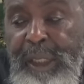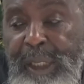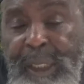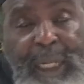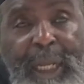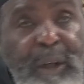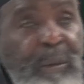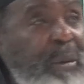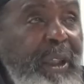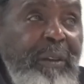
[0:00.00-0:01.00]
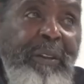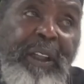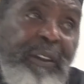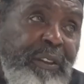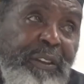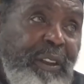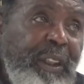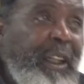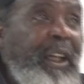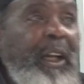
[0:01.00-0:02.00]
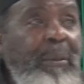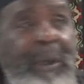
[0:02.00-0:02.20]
And I don't believe there's such, I'm